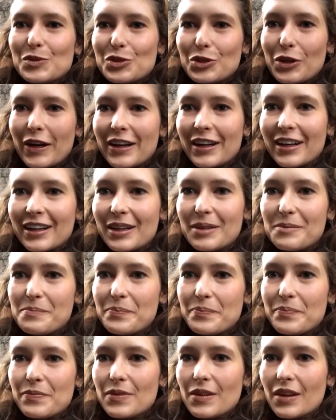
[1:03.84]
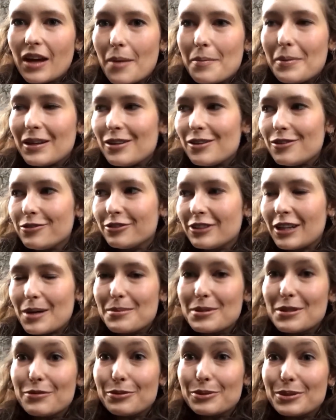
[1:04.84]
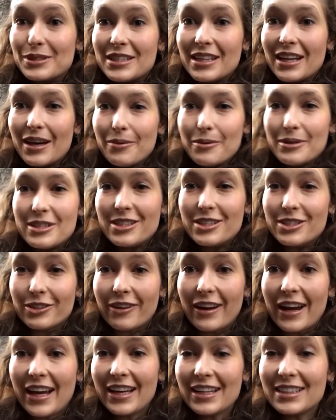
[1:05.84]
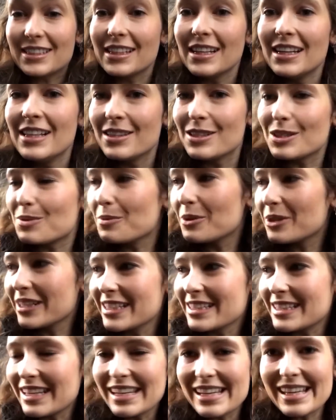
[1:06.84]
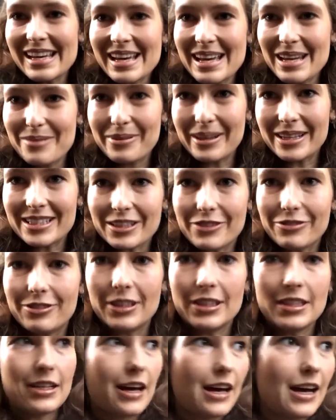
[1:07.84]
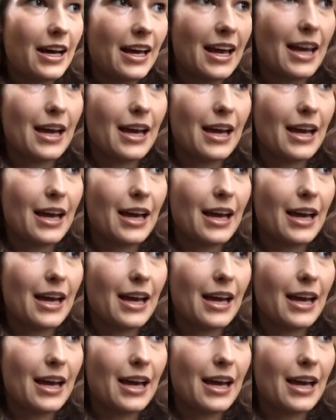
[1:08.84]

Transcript: drunk a couple of cups of water, which is great. This morning's a little bit different. I